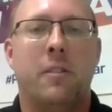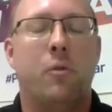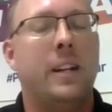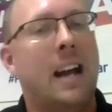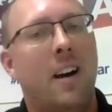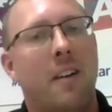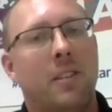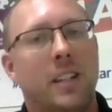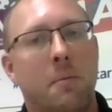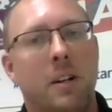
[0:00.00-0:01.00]
if we now have a
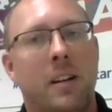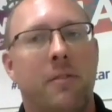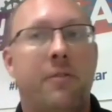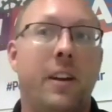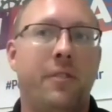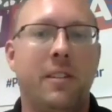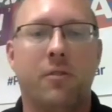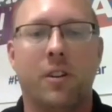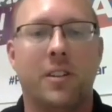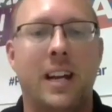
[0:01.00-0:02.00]
limit of 50,
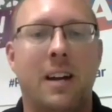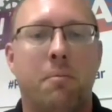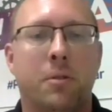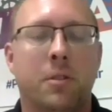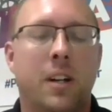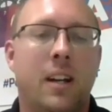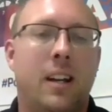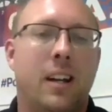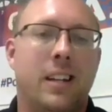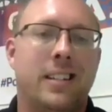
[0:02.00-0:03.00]
for example,
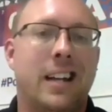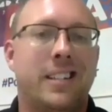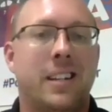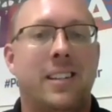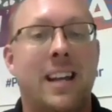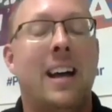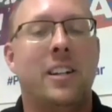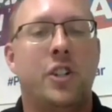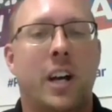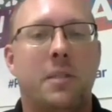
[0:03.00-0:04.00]
is that an
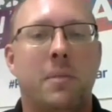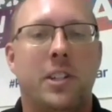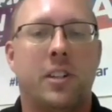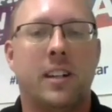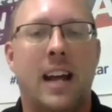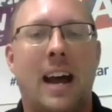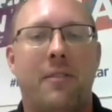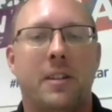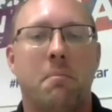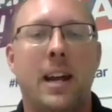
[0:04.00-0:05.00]
adjustment you're going to have
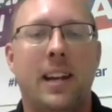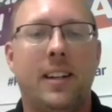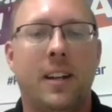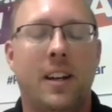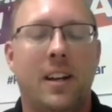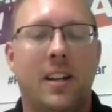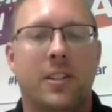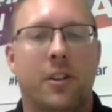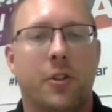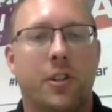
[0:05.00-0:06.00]
to make?
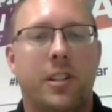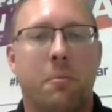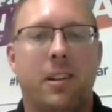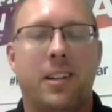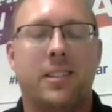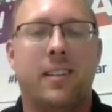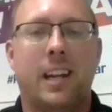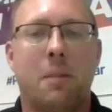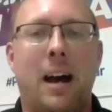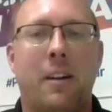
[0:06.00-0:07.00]
So those are some things to
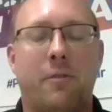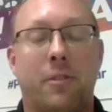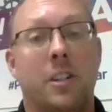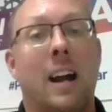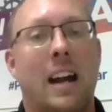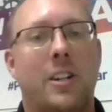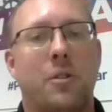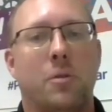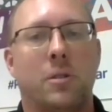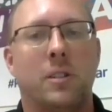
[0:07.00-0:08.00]
think about for your
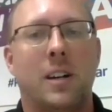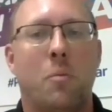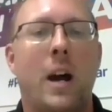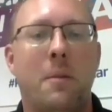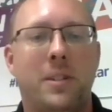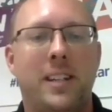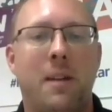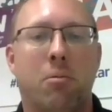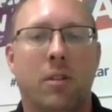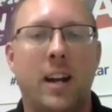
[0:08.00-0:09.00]
actual
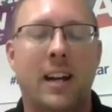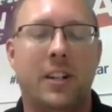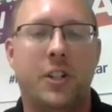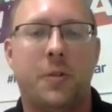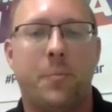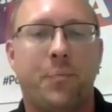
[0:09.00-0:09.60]
YMCA branch.